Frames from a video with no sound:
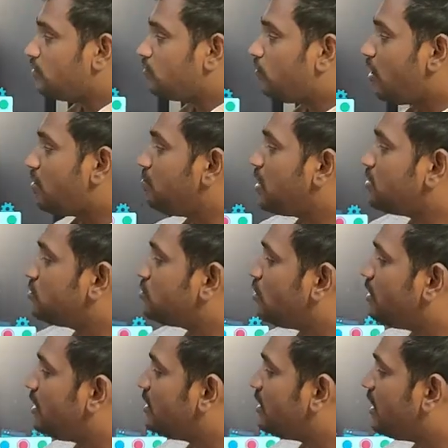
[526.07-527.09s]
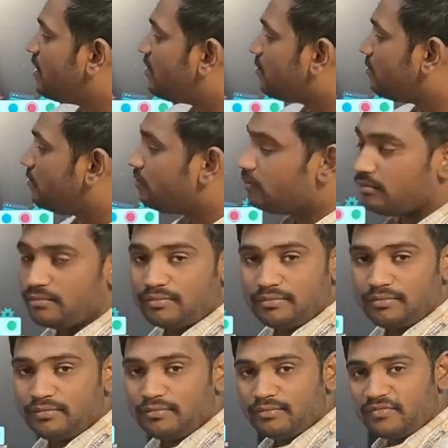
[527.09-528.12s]
12 months only there
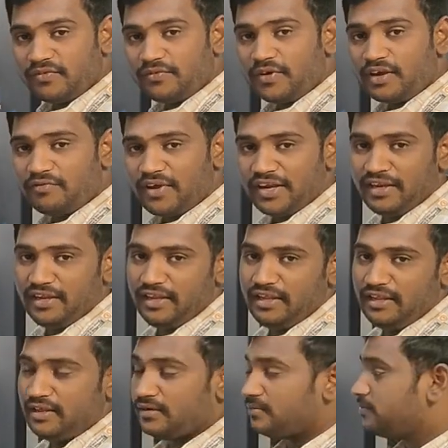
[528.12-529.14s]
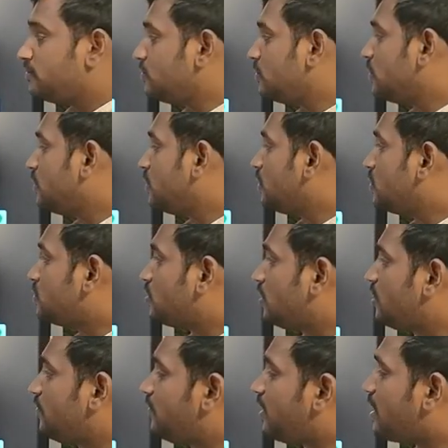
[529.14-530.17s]
for 1 year.
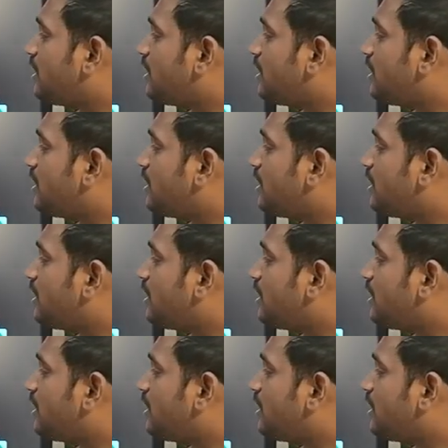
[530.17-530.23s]
So if you